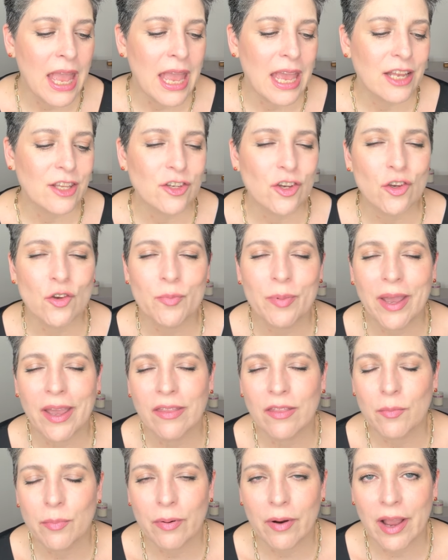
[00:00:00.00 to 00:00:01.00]
And so you pay
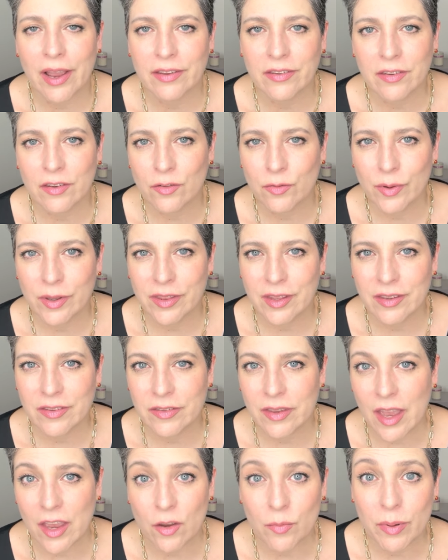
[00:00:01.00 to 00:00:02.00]
the price, that's what they
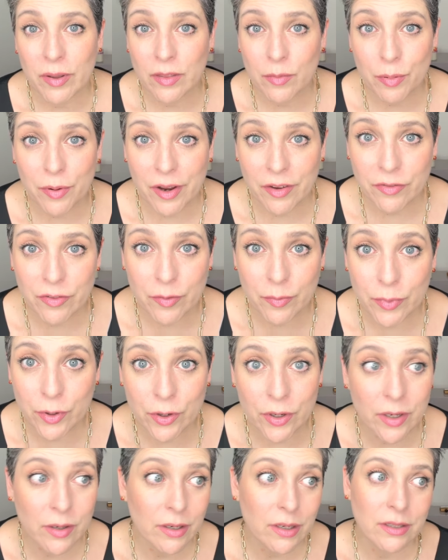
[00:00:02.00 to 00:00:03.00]
say. You pay the price for
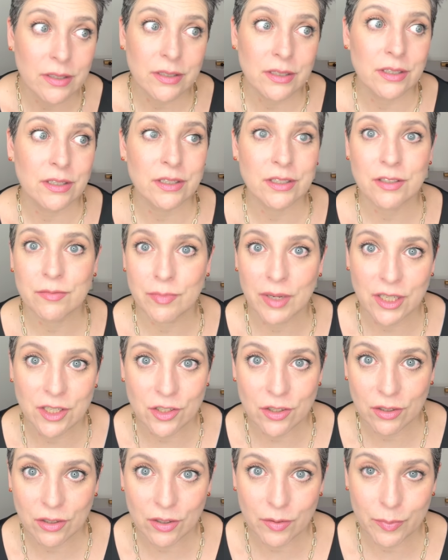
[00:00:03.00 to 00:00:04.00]
beauty because it just
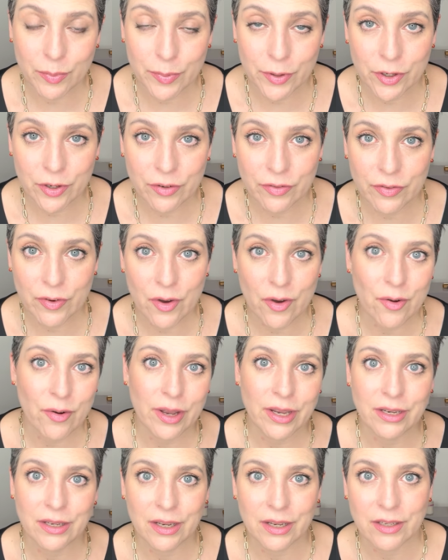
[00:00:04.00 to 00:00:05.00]
makes you look beautiful
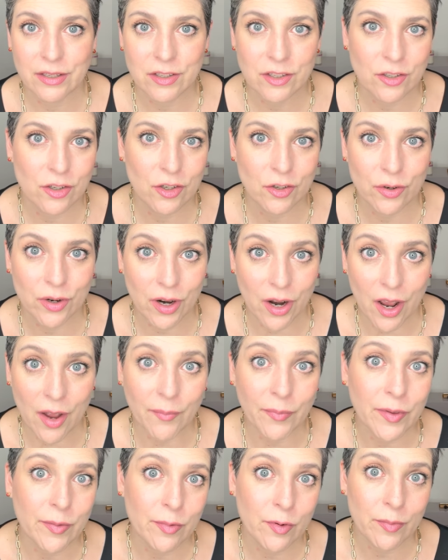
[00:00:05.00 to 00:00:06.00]
and, and so you're
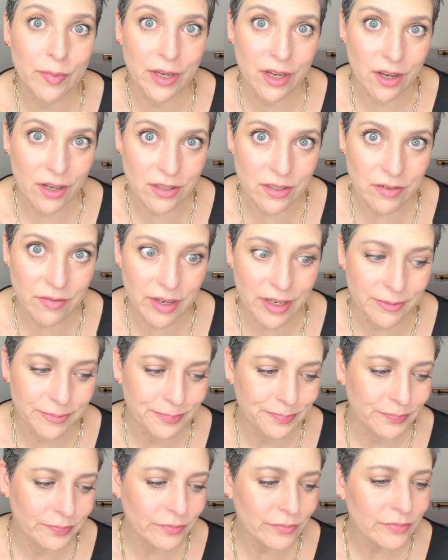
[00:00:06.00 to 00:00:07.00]
uncomfortable because of it.
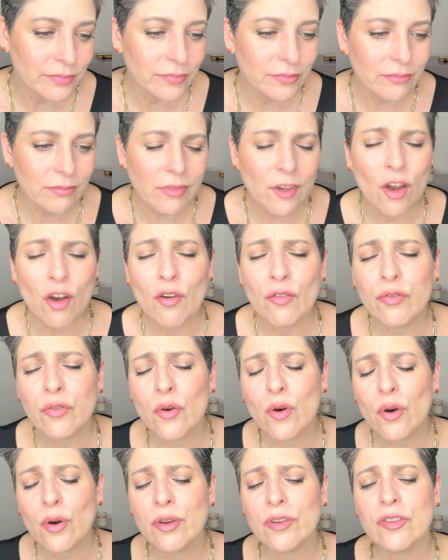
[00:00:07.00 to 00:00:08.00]
Of
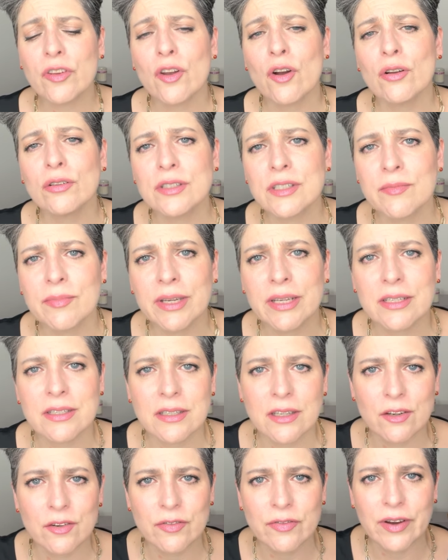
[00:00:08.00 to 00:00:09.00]
course, the ultimate is
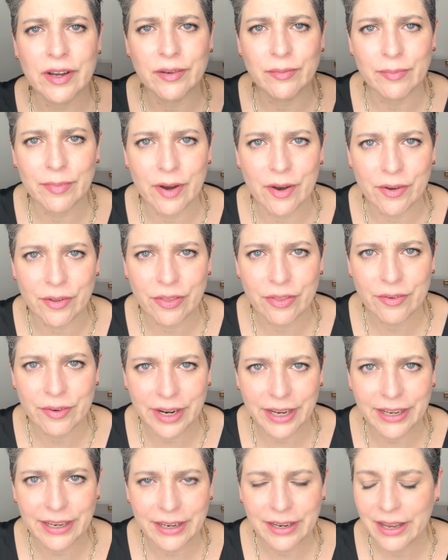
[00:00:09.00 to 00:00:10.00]
that you find both,
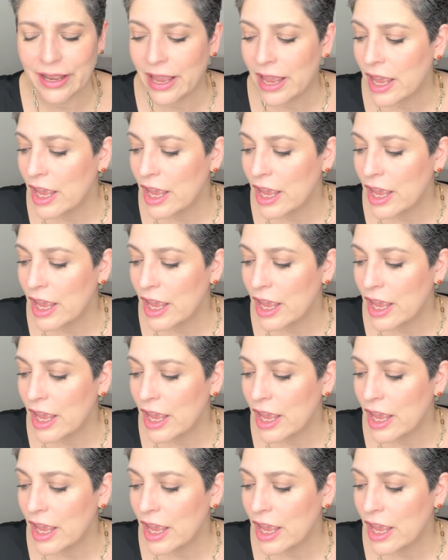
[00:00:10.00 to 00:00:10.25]
right?